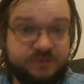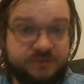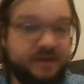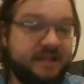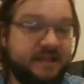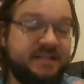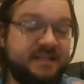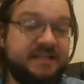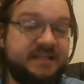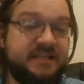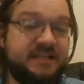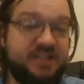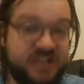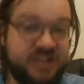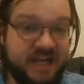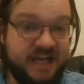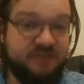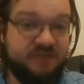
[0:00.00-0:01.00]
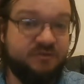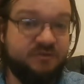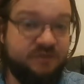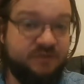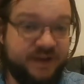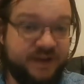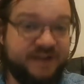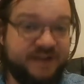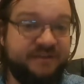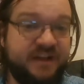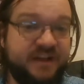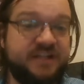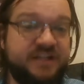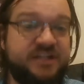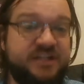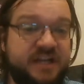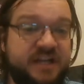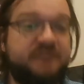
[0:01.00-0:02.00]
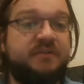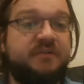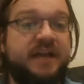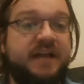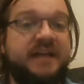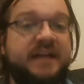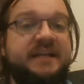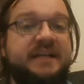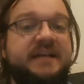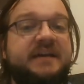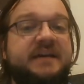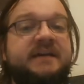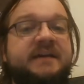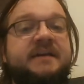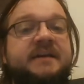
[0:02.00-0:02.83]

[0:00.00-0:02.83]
and that's the general, very, very general idea,